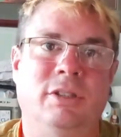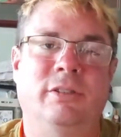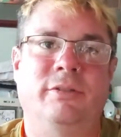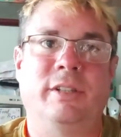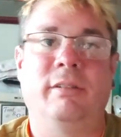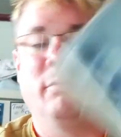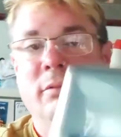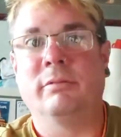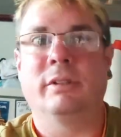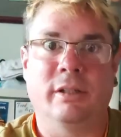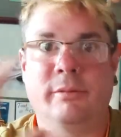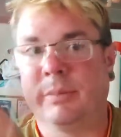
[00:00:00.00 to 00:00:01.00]
because obviously
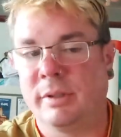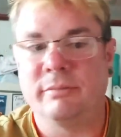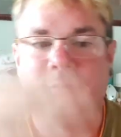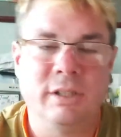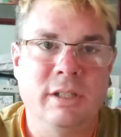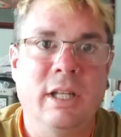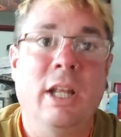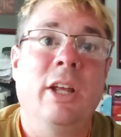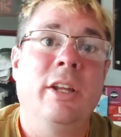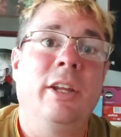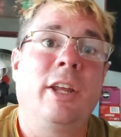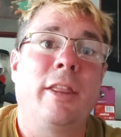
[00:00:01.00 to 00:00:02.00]
but
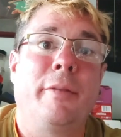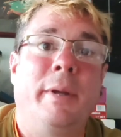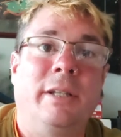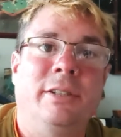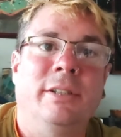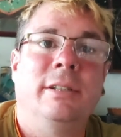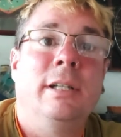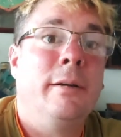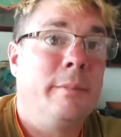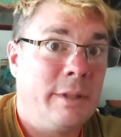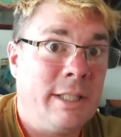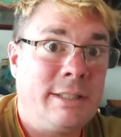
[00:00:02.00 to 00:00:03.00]
you get the picture.
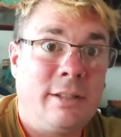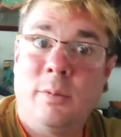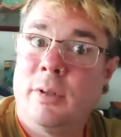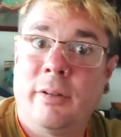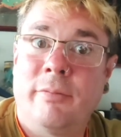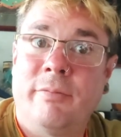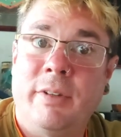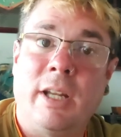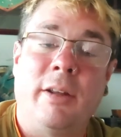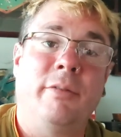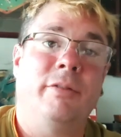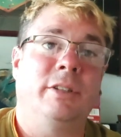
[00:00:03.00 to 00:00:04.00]
But this is what the
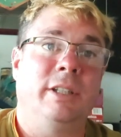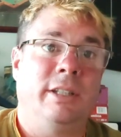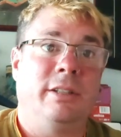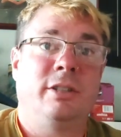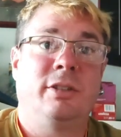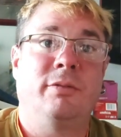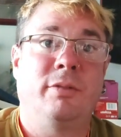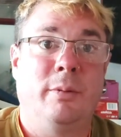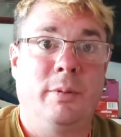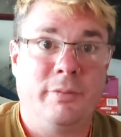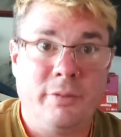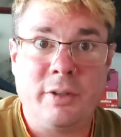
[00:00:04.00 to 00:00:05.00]
video footage
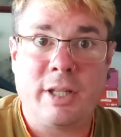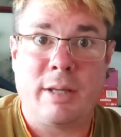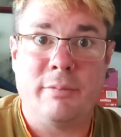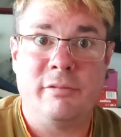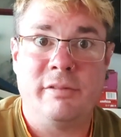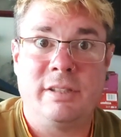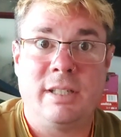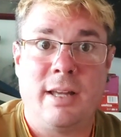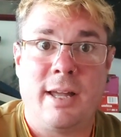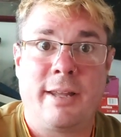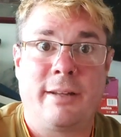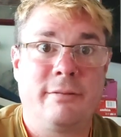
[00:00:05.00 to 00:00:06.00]
from the front camera is
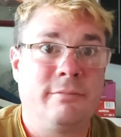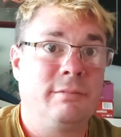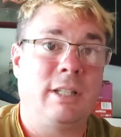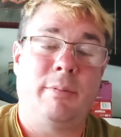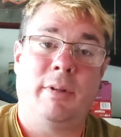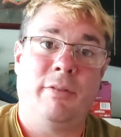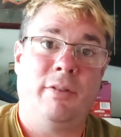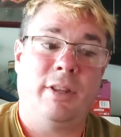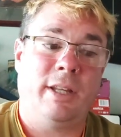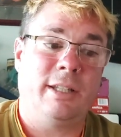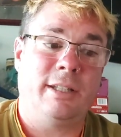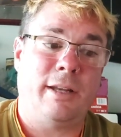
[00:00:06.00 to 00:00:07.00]
like. Tell me if you
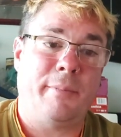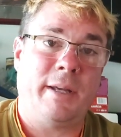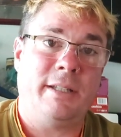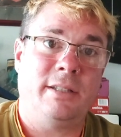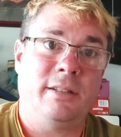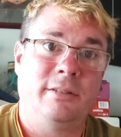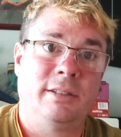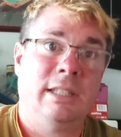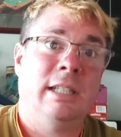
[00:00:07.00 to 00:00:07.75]
think it's any better.